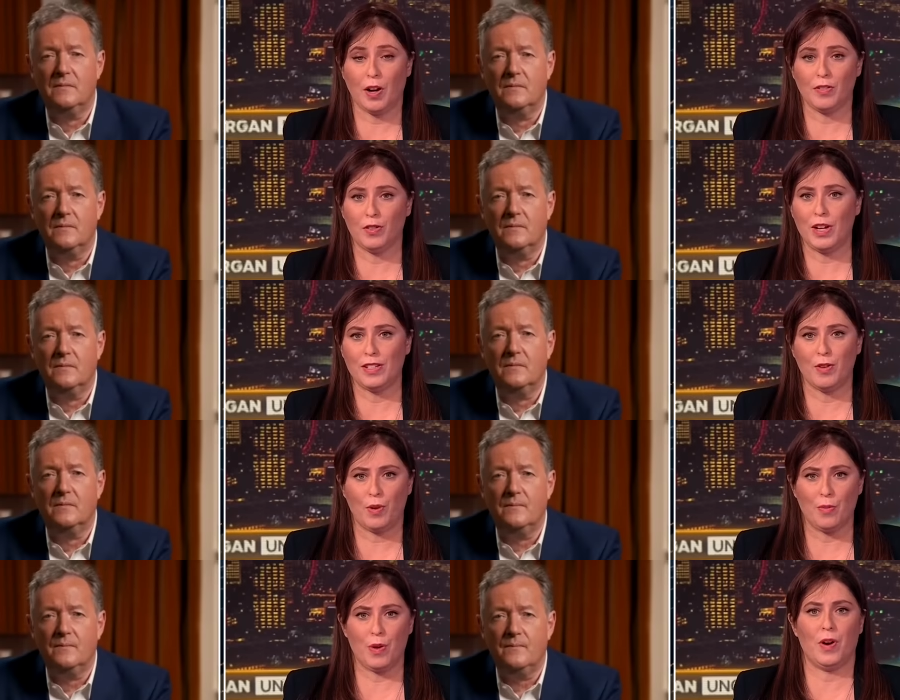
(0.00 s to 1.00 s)
Speaker 1: part of the reason
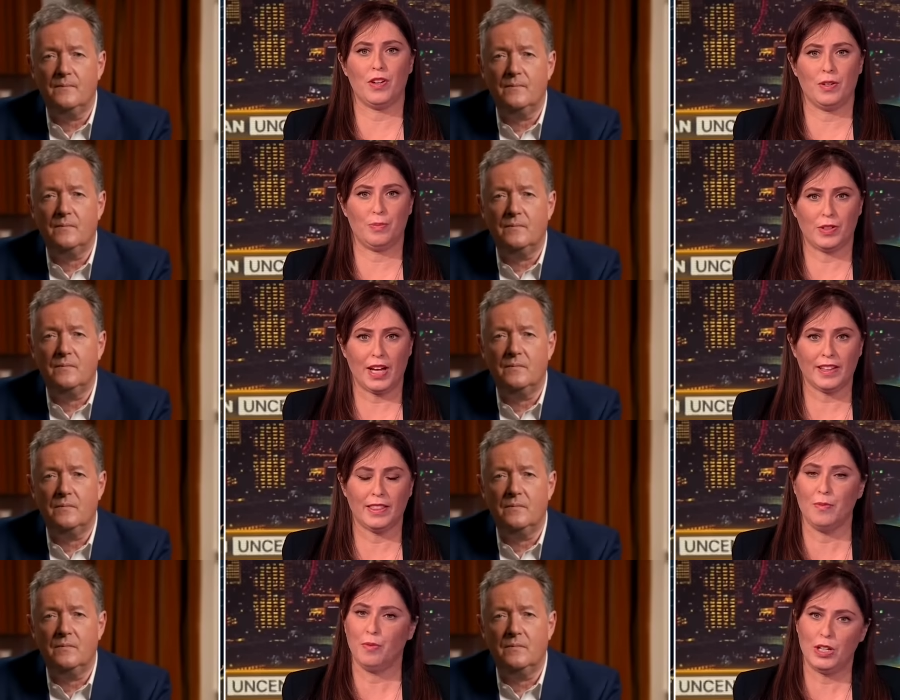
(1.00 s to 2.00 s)
why we want to protect
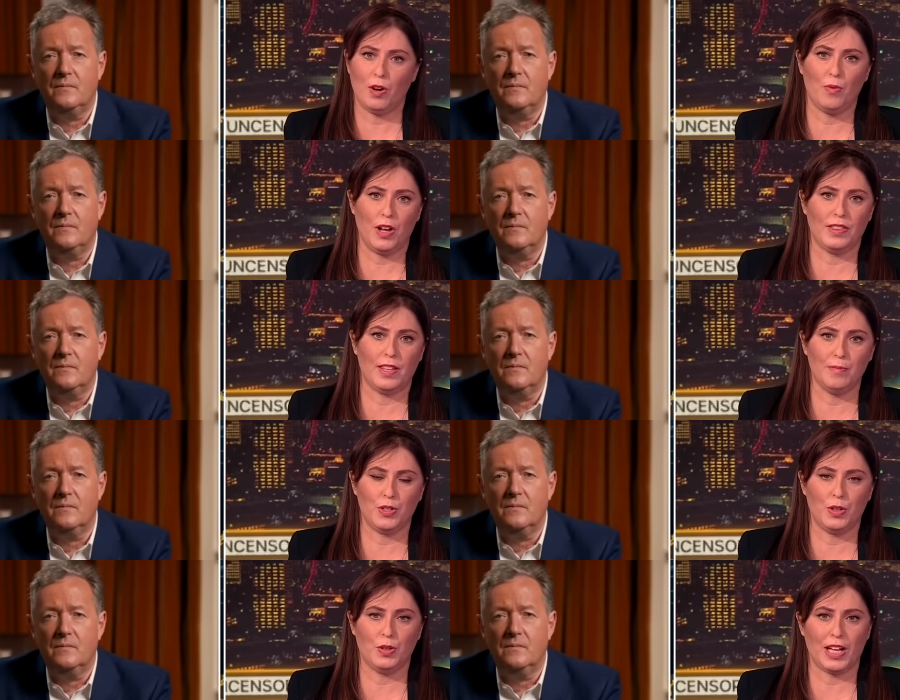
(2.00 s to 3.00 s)
them. We don't want them
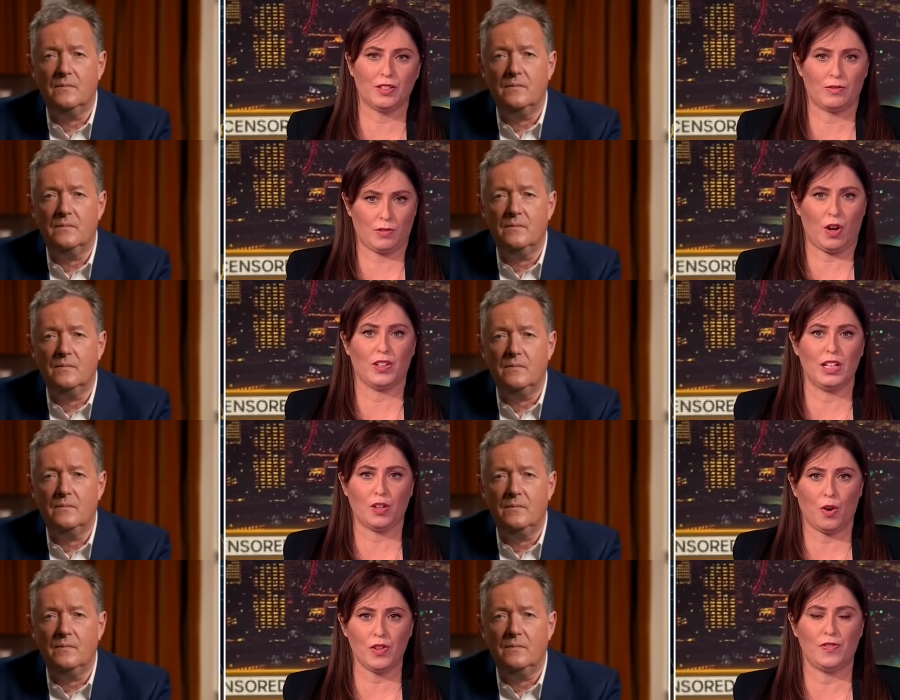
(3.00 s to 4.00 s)
to get caught in a
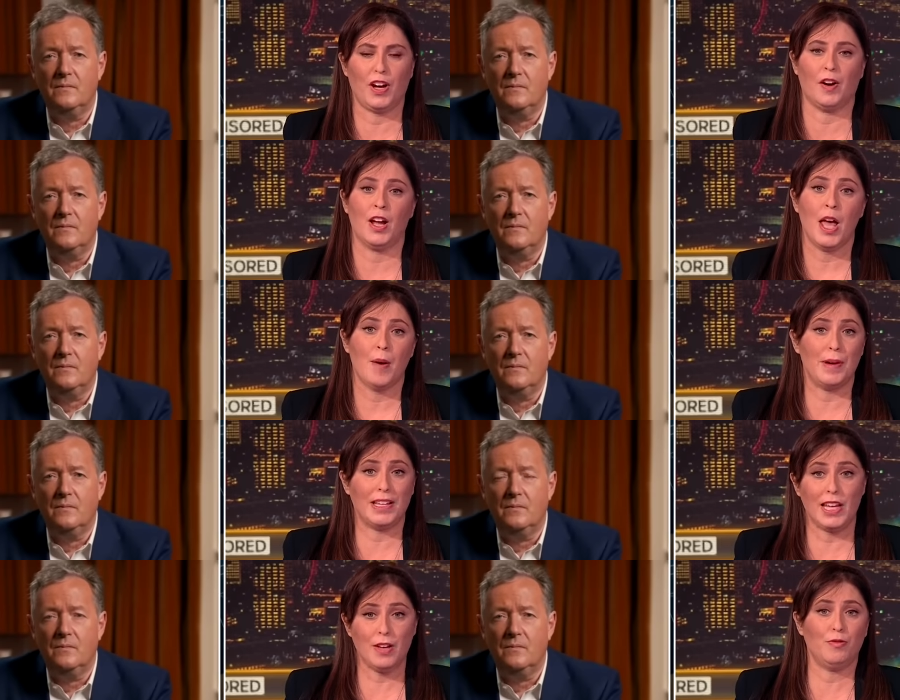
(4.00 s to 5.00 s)
crossfire.
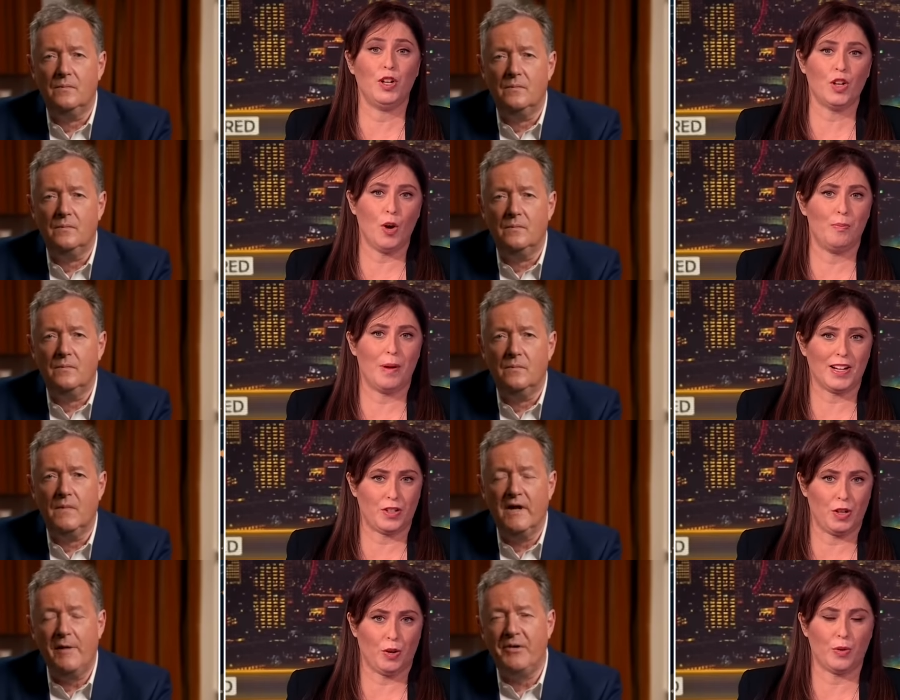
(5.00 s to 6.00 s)
But if we'll go back
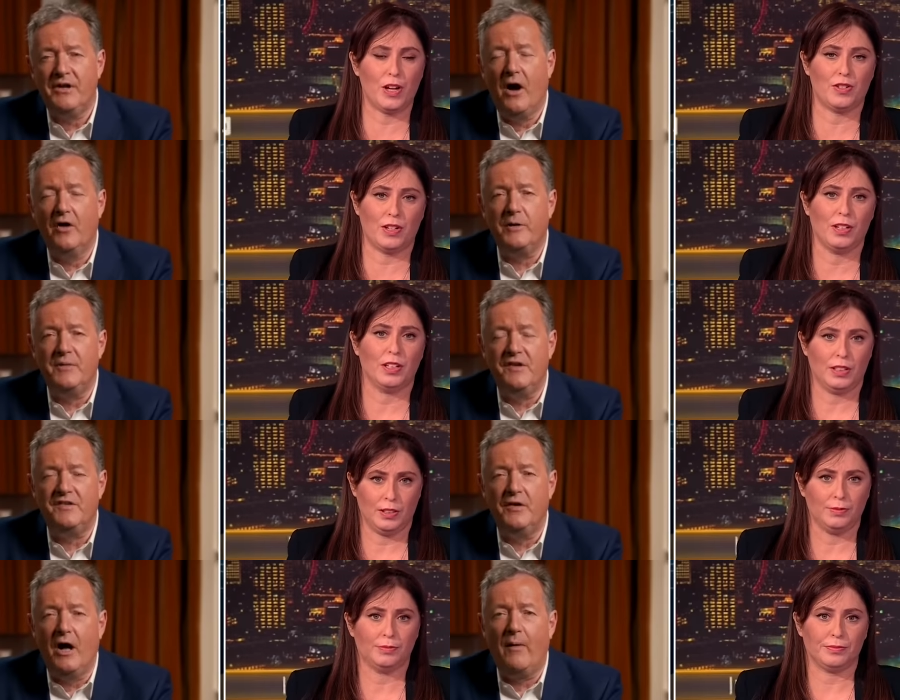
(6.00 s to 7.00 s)
Speaker 2: to yeah, your question... Yeah, but the argument is,
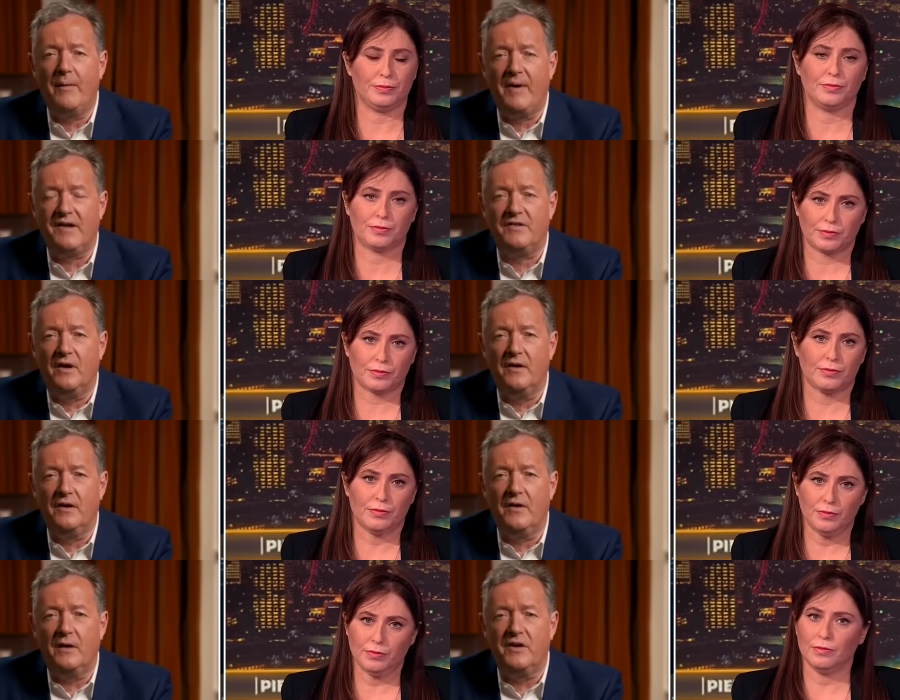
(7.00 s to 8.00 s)
you know, Ambassador,
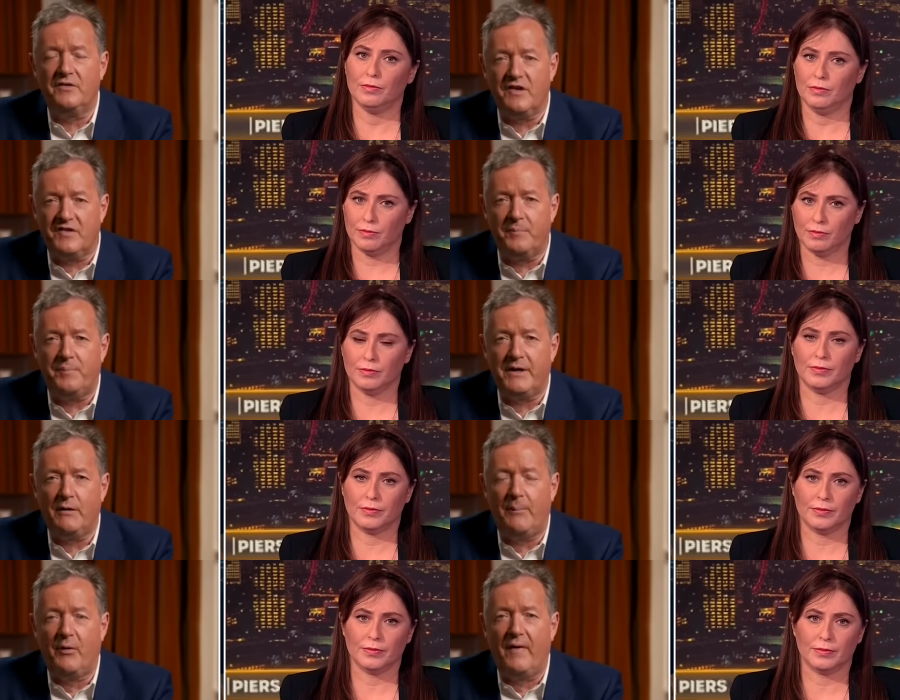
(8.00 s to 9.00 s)
just to pick
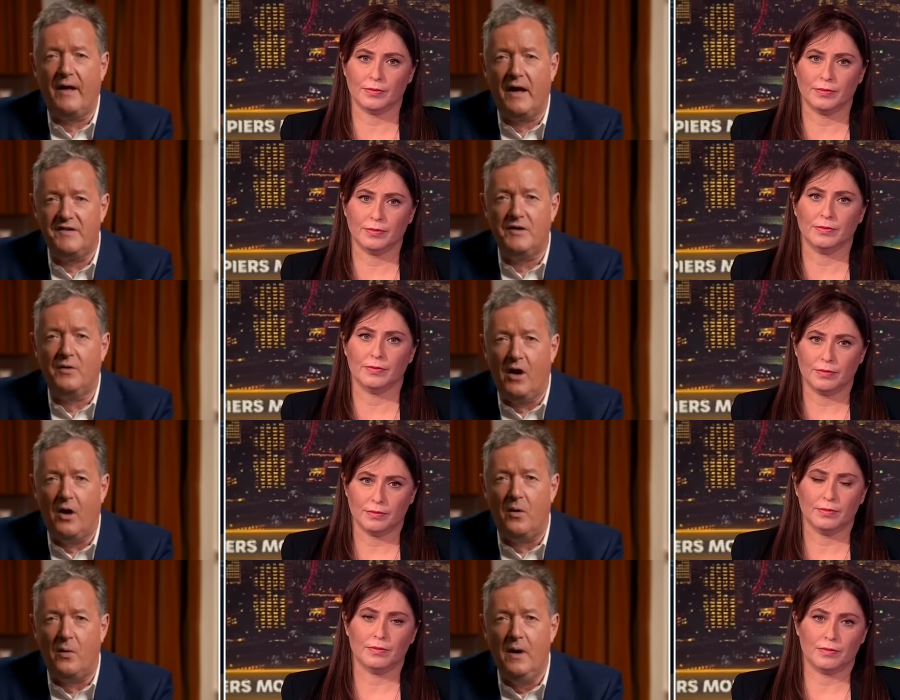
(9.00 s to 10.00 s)
you up on that, as you
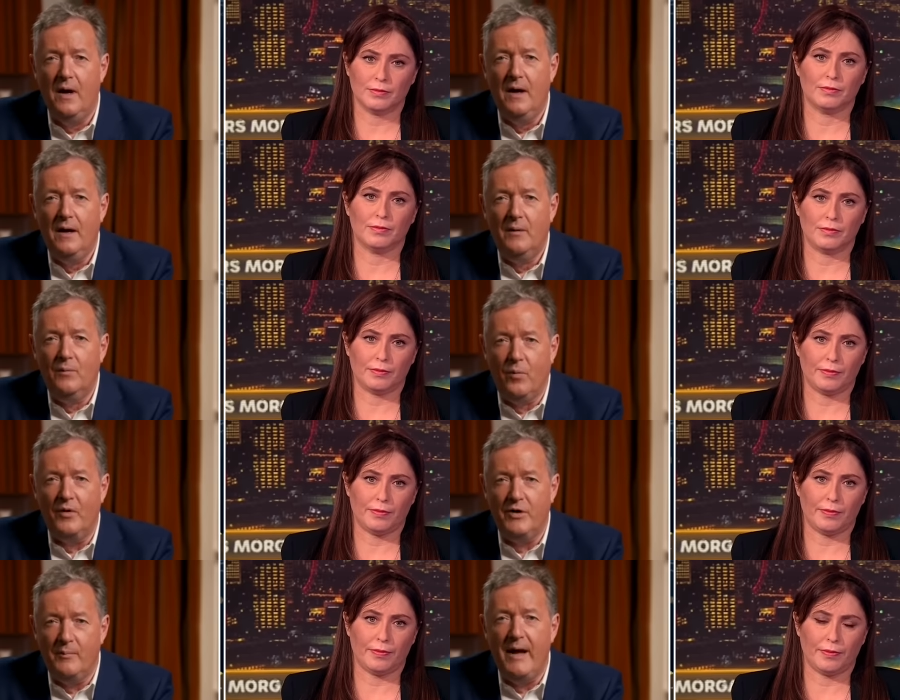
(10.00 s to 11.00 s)
know,
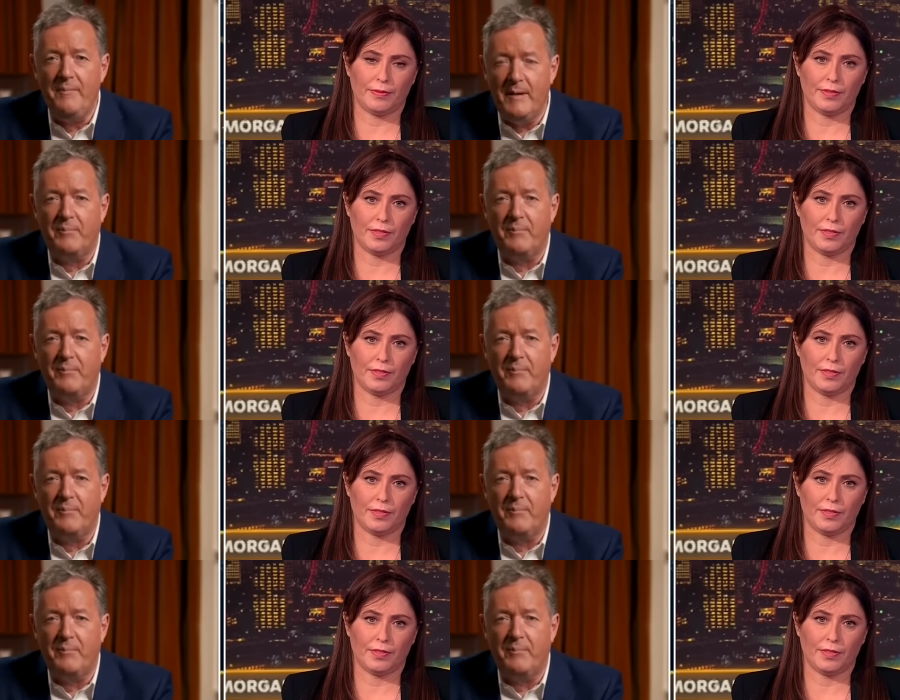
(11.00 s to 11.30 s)
what you may be